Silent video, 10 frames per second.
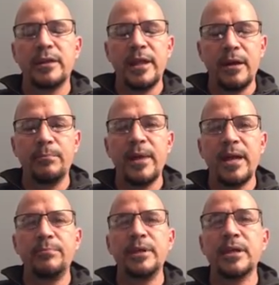there
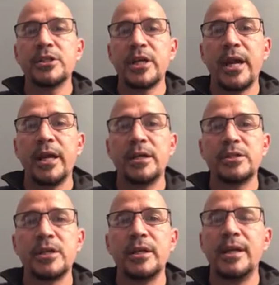may be a
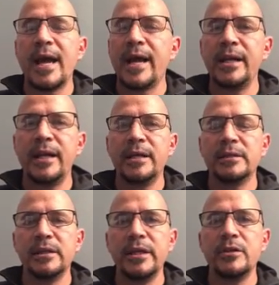change, not
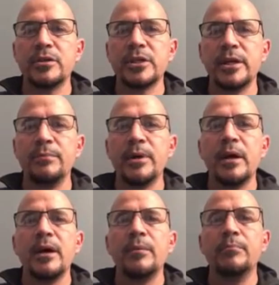in leadership,
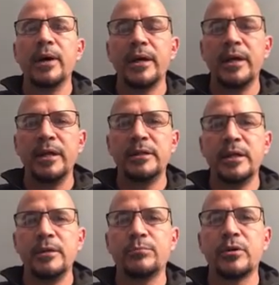but in
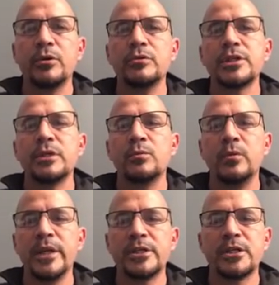the approach in
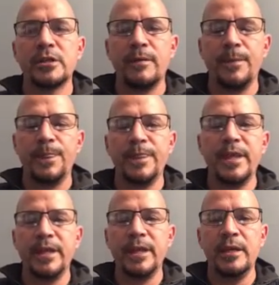which
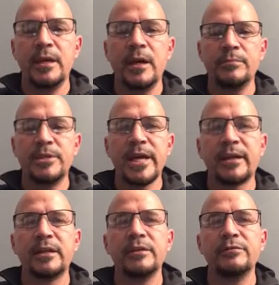the
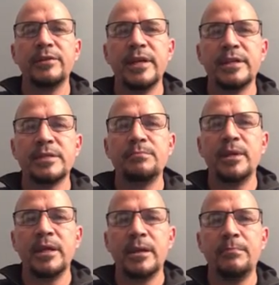objective is
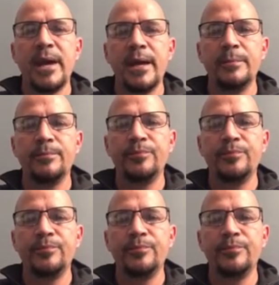being met.